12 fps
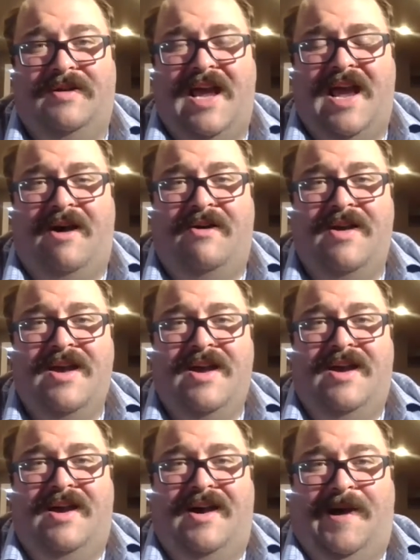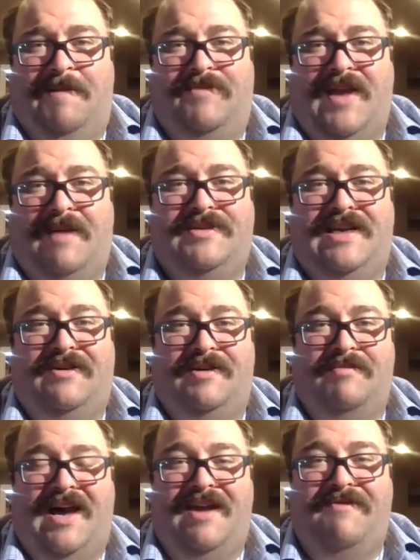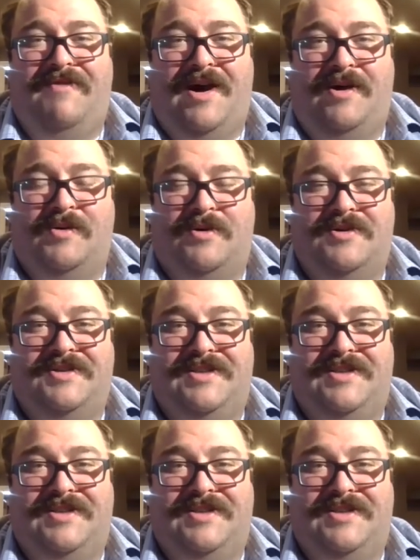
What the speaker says: Now, I'm telling my followers